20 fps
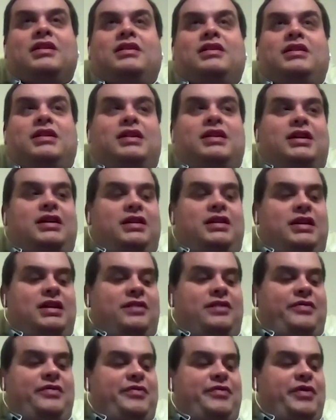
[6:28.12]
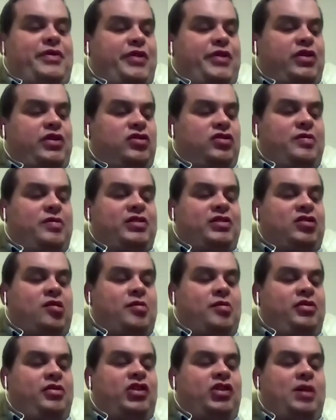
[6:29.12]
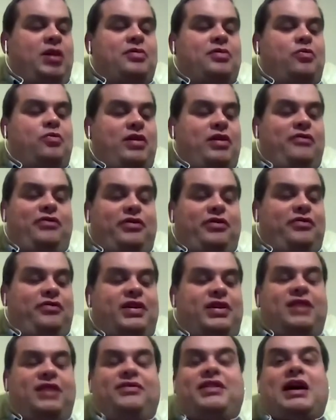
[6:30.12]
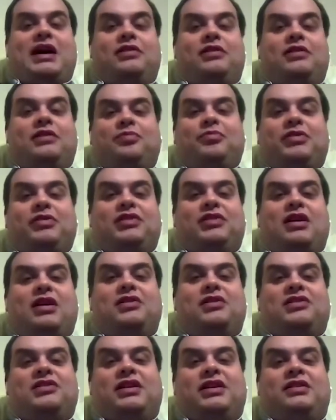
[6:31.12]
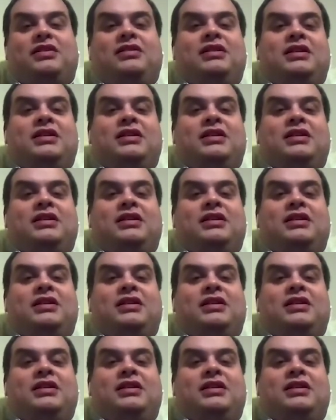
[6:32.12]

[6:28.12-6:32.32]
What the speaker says: Yeah. Those are the most common type of 145 now. It's bizarre, isn't it?